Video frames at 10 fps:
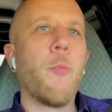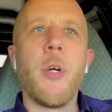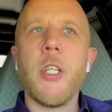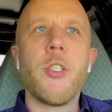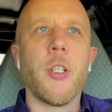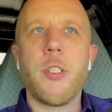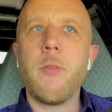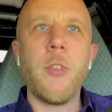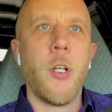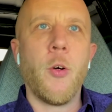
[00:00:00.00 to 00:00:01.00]
but it took,
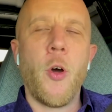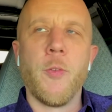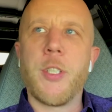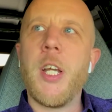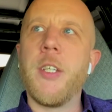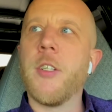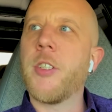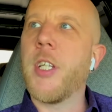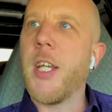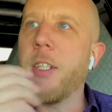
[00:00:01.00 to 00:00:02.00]
over 10
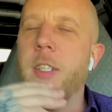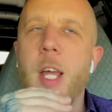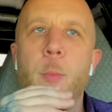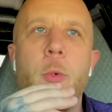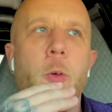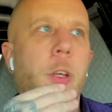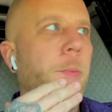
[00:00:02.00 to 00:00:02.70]
years to get to that point.